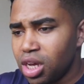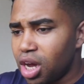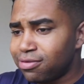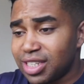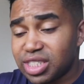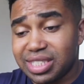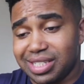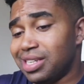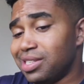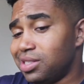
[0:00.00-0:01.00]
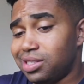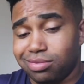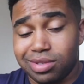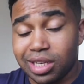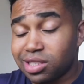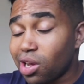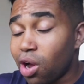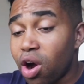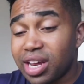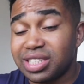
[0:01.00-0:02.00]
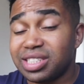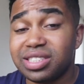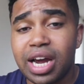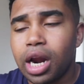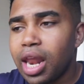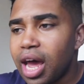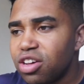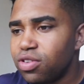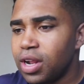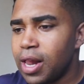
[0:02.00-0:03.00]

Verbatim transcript: of just his, his song and his entire life.